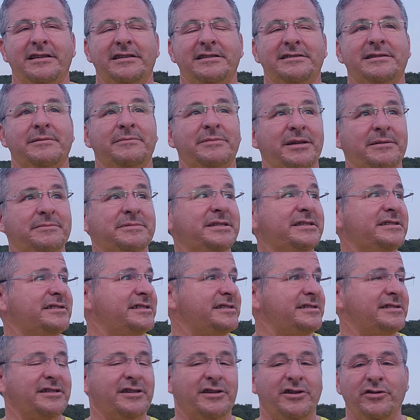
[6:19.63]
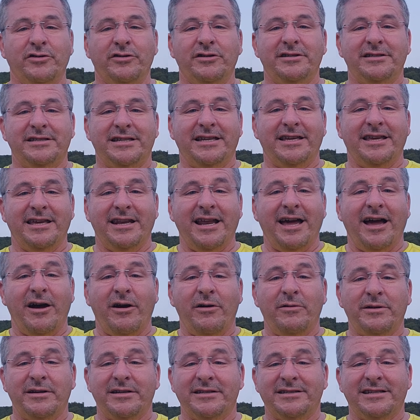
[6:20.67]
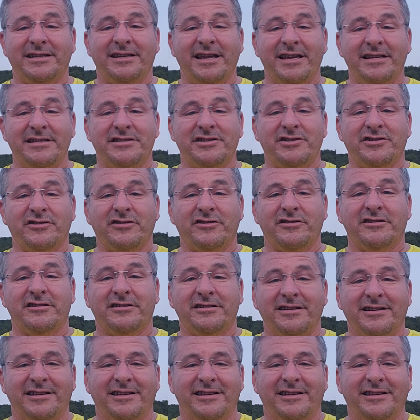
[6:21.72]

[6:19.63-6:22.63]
sometimes it's just good to get out into nature,